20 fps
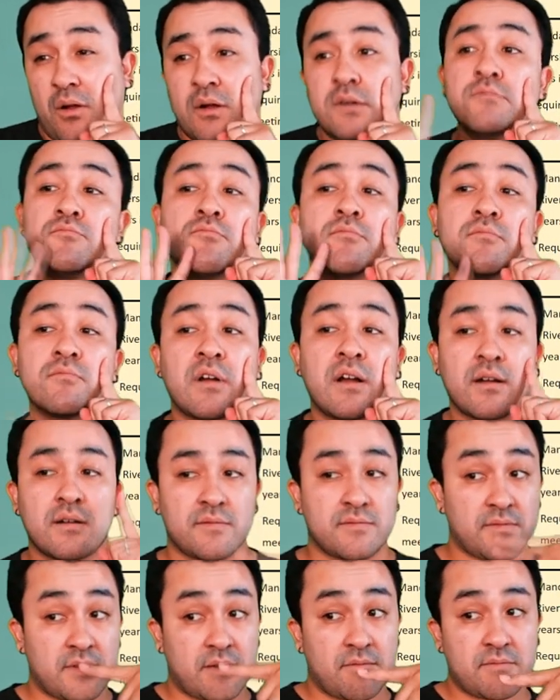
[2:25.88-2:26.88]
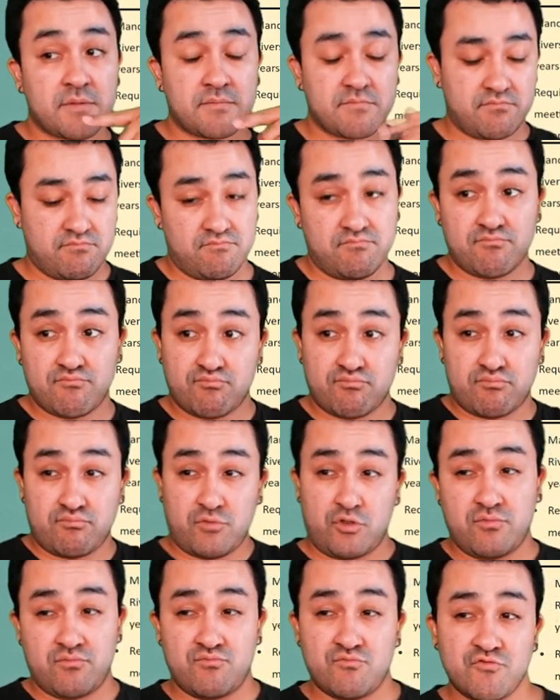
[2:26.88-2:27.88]
Next, the
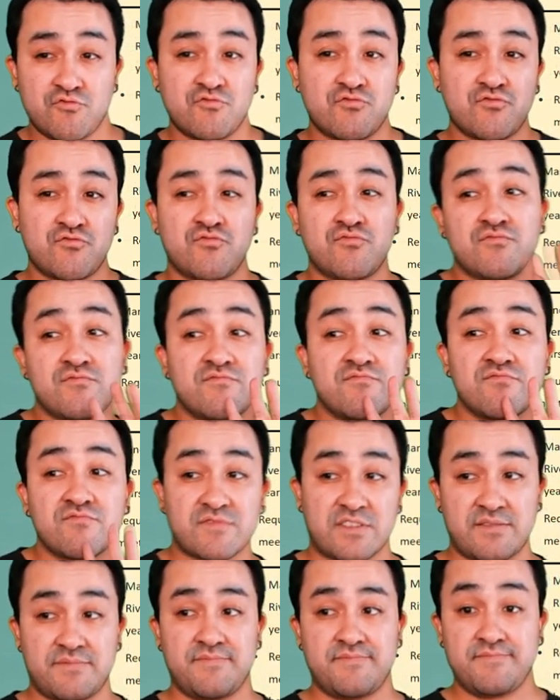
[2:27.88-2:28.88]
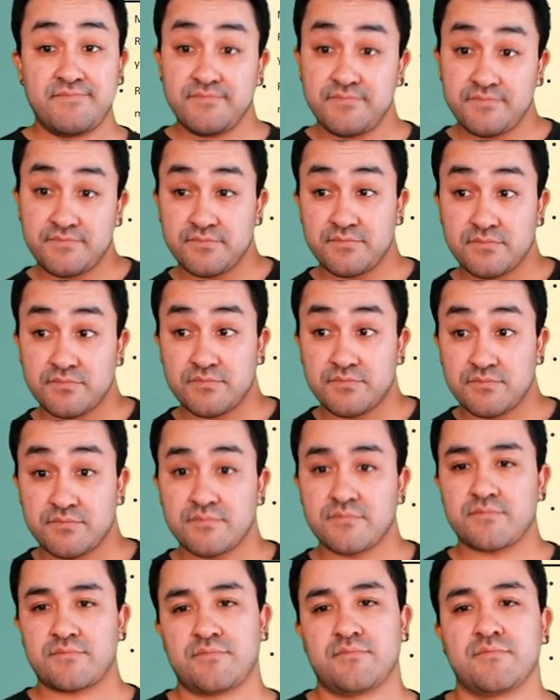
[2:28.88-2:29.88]
law required an advisory committee to
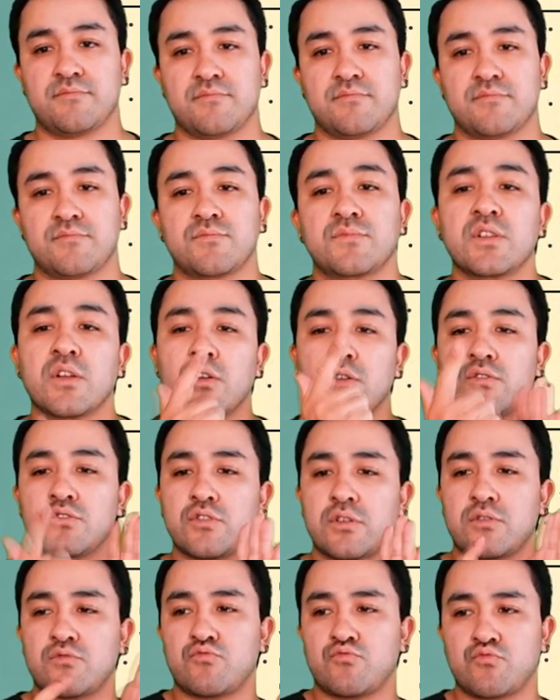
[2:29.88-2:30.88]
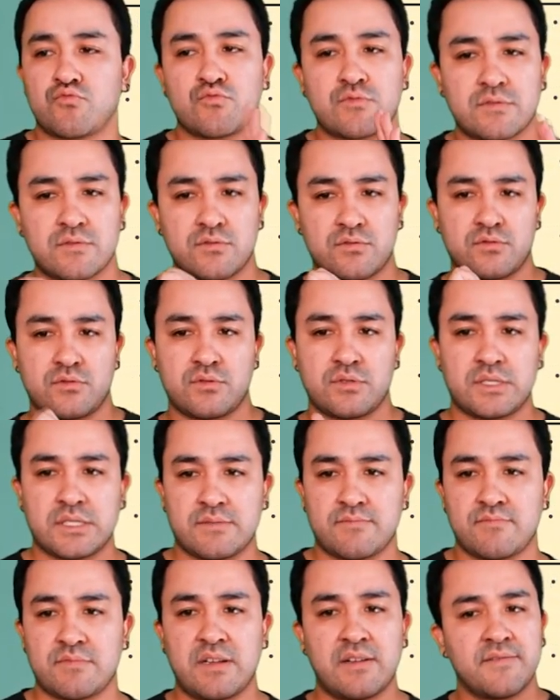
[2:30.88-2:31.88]
provide progress reports of the child's
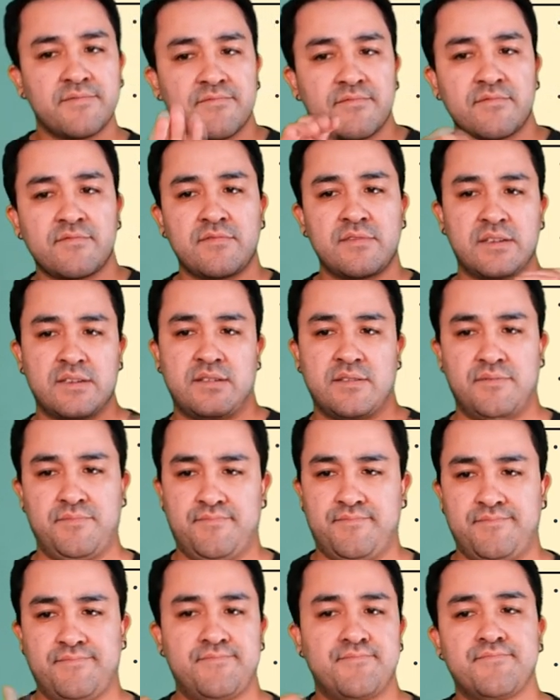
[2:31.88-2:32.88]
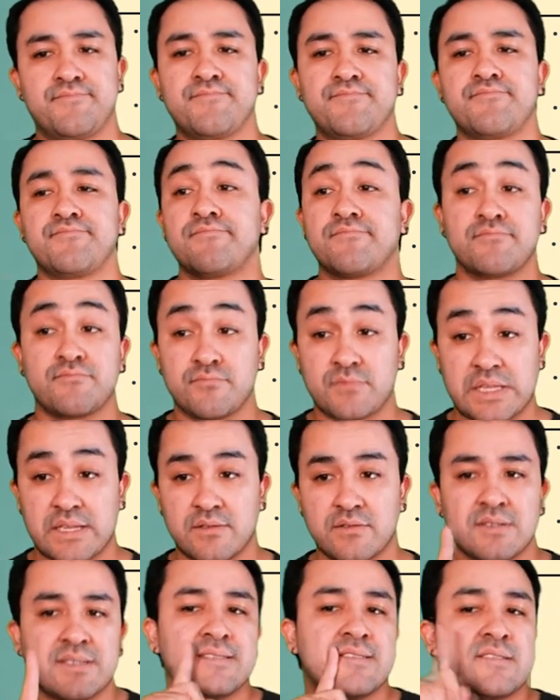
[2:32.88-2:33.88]
language acquisition and literacy
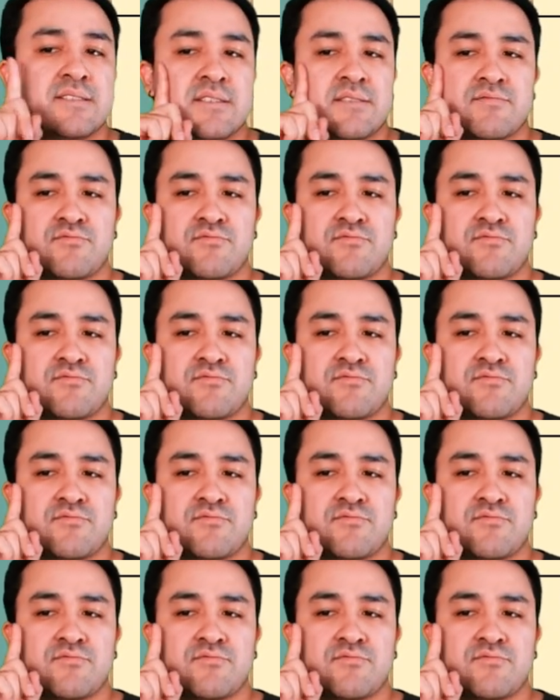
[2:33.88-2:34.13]
development.